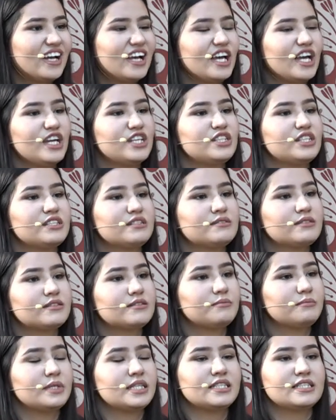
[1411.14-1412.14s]
It
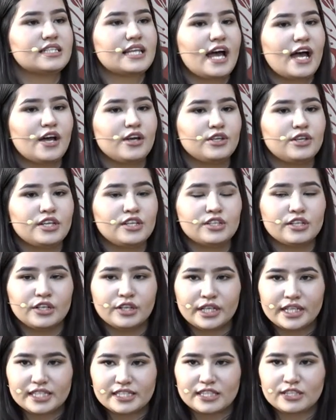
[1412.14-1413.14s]
just means that it
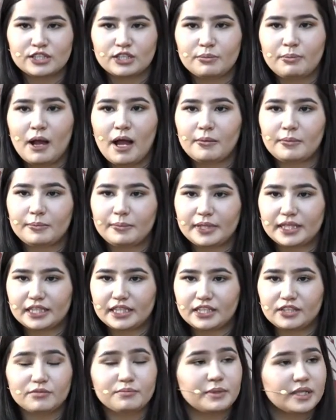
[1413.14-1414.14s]
increases your
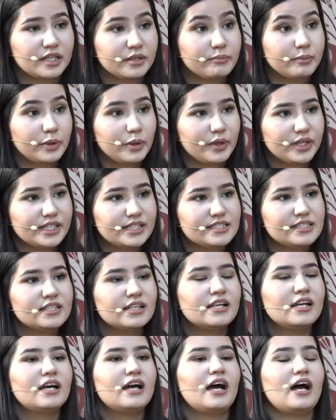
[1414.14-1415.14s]
probability of being employed,
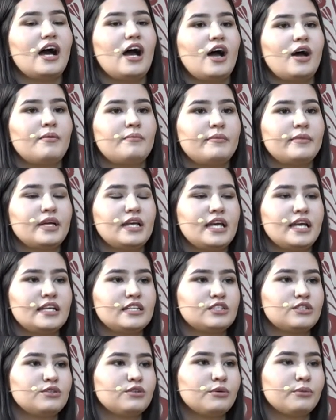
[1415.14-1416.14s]

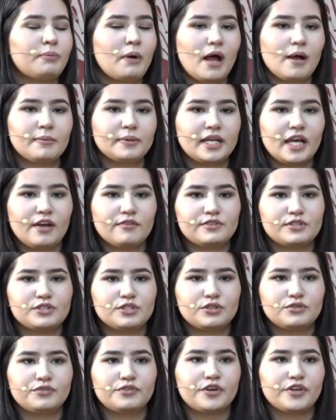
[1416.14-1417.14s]
and you'll probably have to
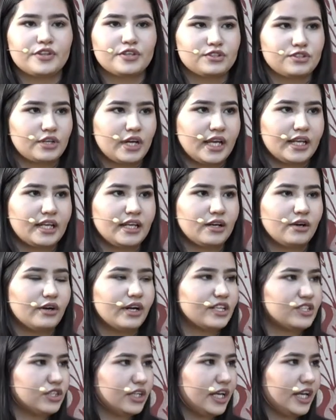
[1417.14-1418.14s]
do further training or
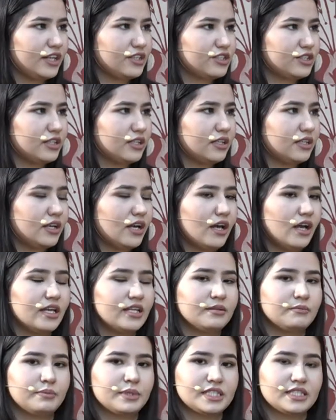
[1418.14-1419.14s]
education
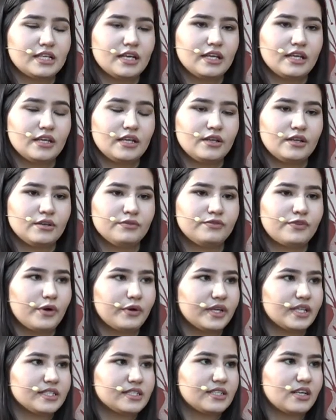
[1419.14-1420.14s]

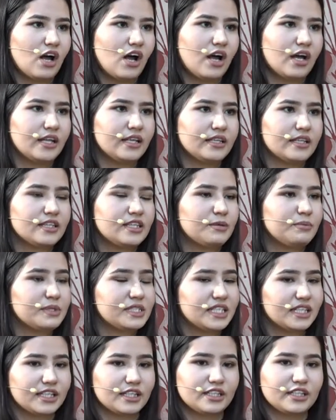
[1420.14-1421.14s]
focused on the
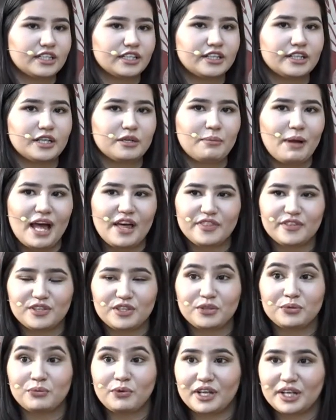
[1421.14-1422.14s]
particular career path that
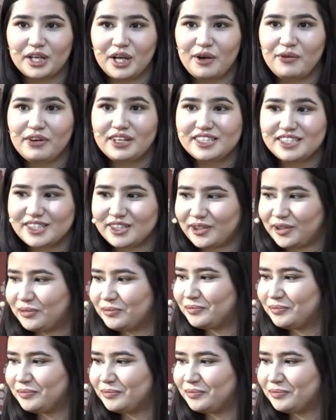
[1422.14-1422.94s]
you want to go into.